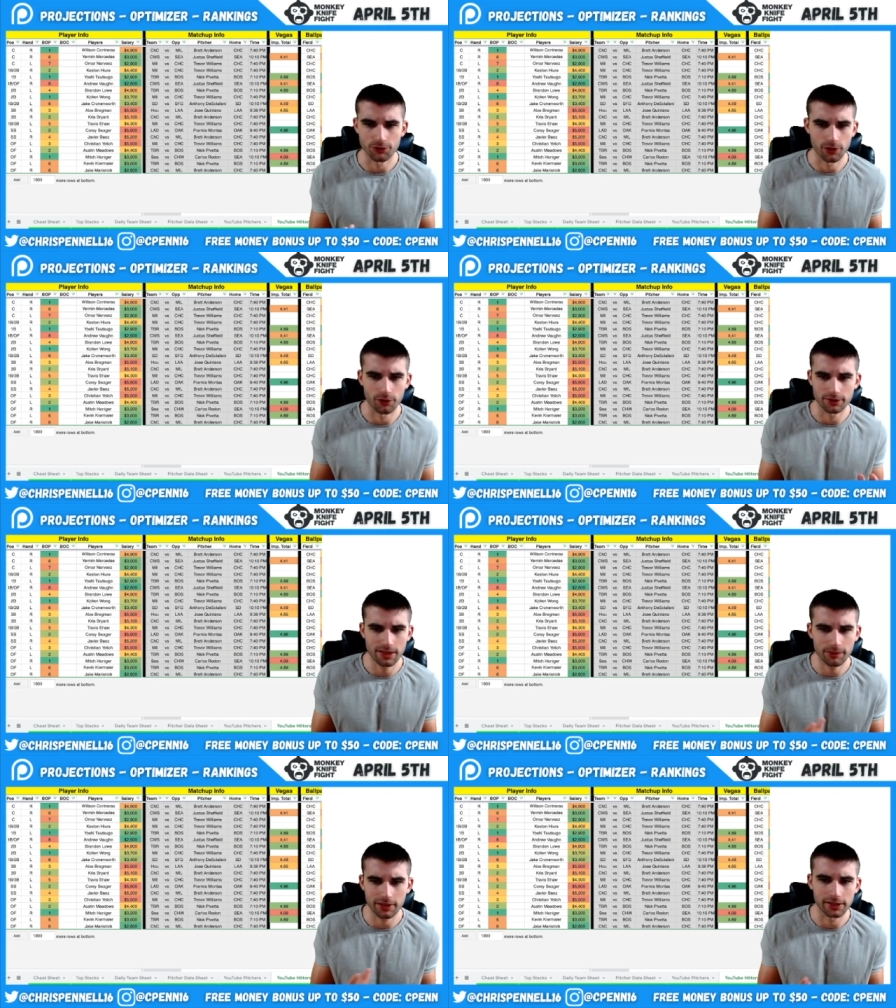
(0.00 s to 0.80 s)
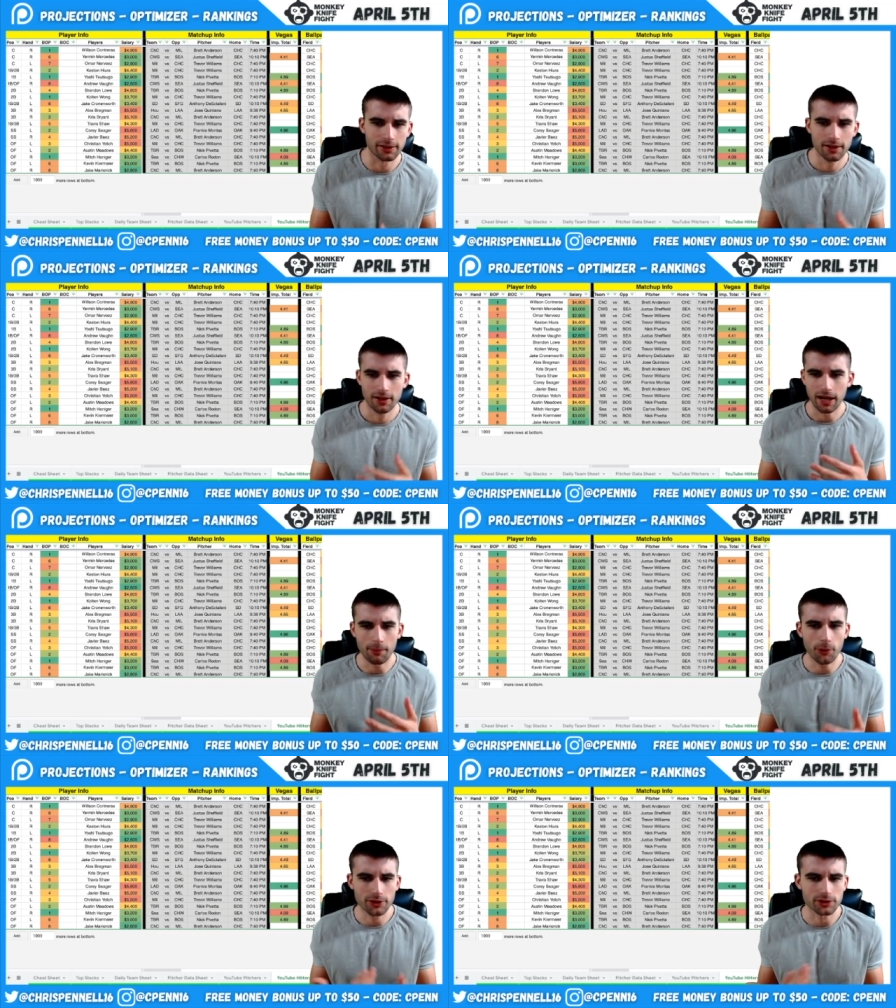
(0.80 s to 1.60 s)
So it's typically, I'm
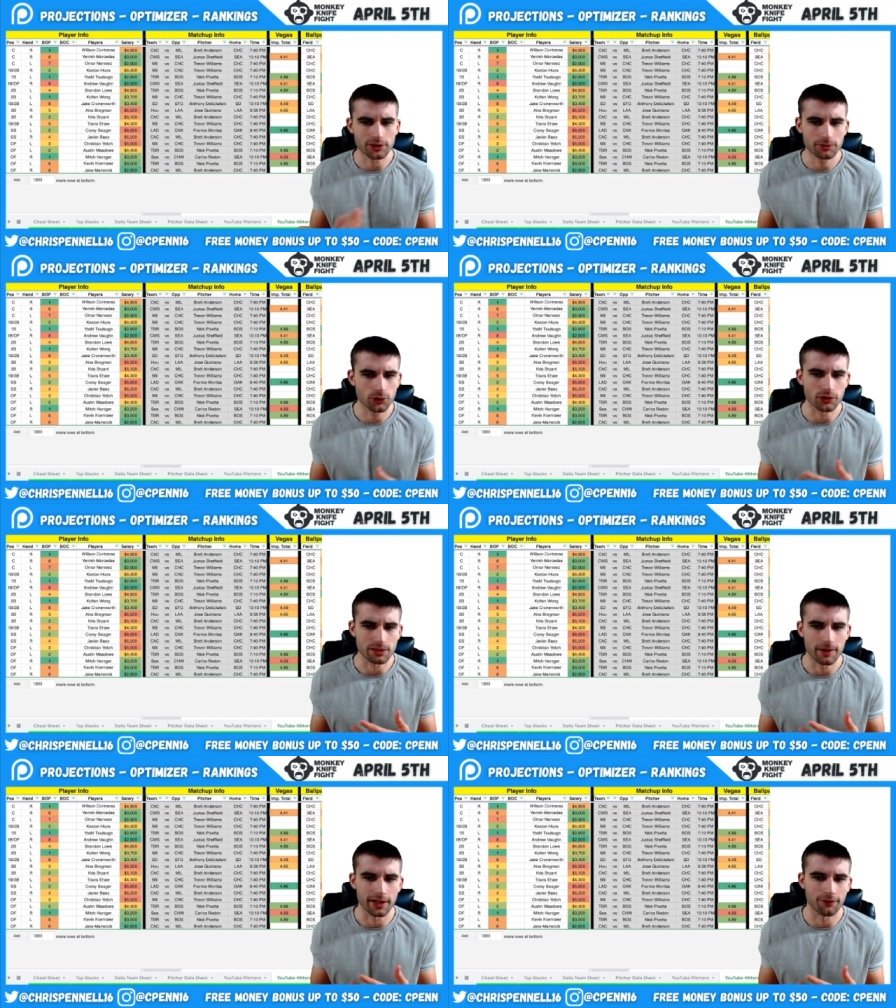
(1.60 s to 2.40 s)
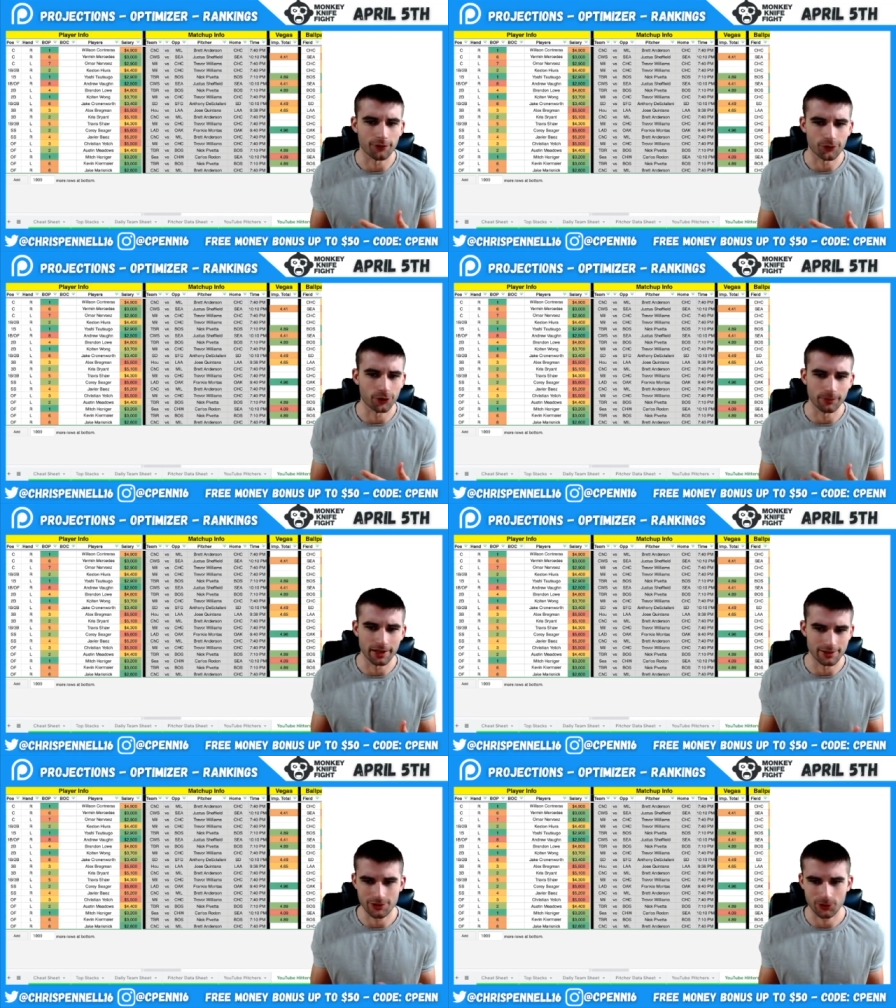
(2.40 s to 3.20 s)
always usually spending up for third
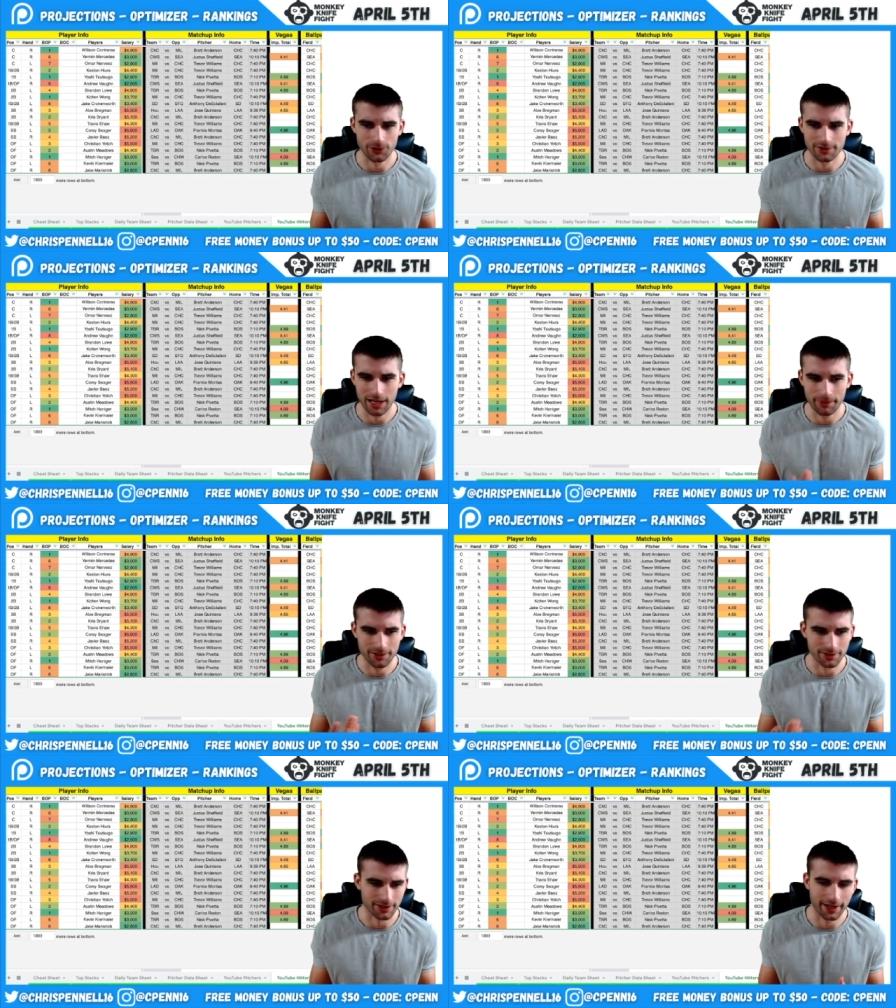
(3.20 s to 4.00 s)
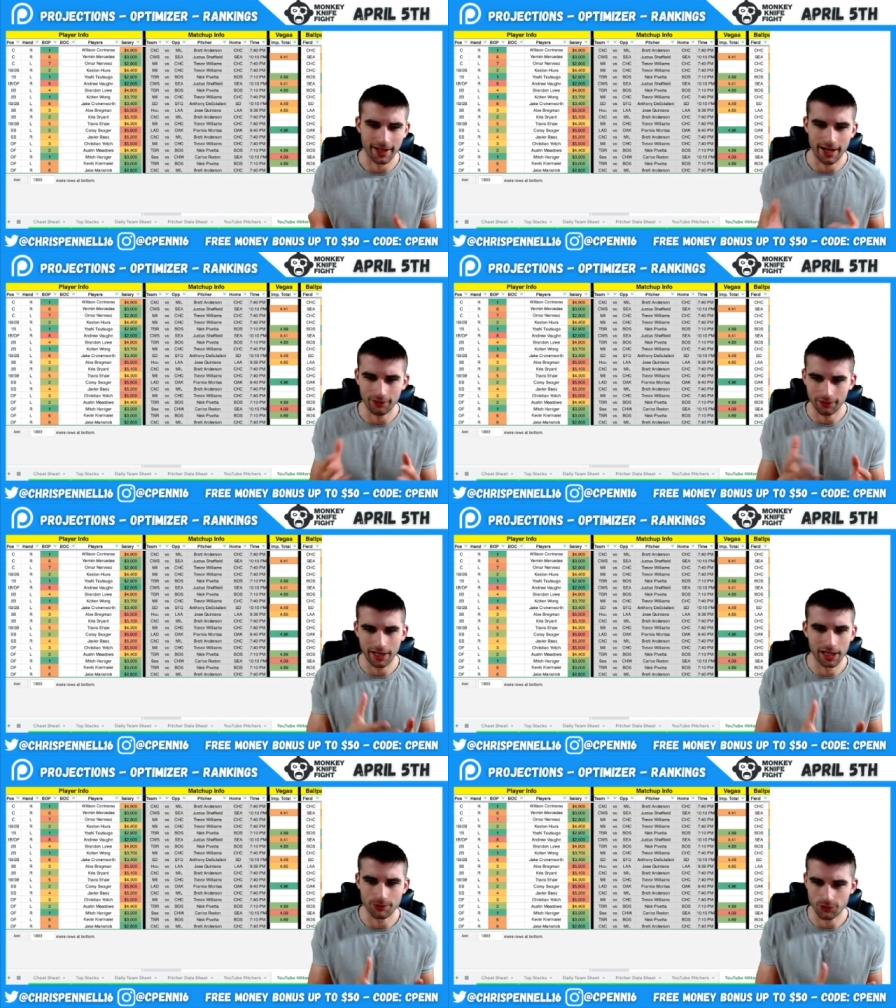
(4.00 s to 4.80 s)
base and shortstop, but just kind of how the
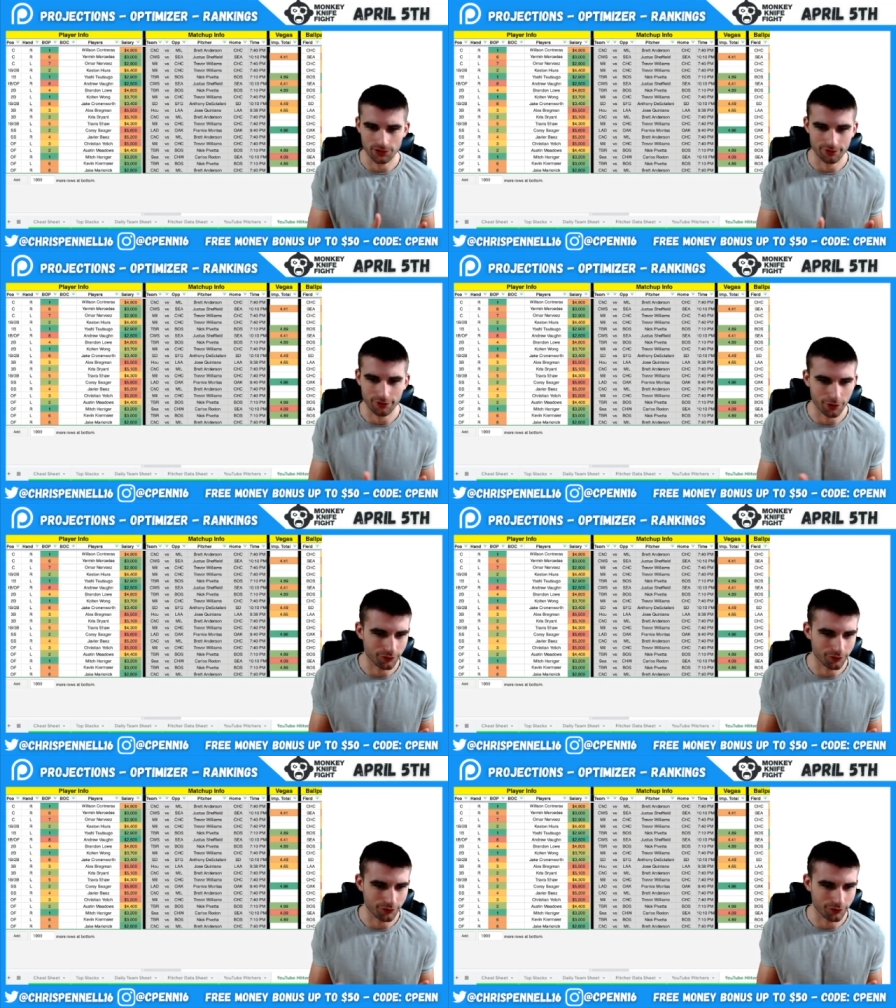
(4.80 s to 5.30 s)
lineups usually fall